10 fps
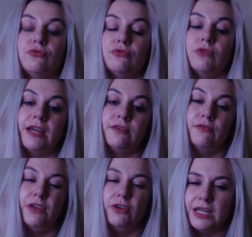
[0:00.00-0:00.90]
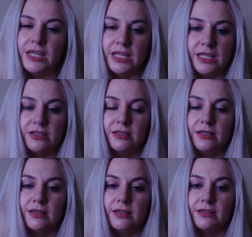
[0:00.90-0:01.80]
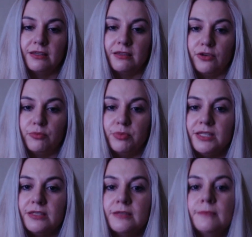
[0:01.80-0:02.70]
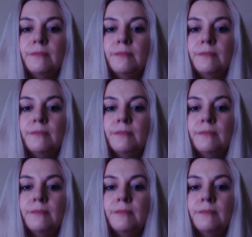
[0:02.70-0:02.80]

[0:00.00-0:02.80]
right very near to the therapist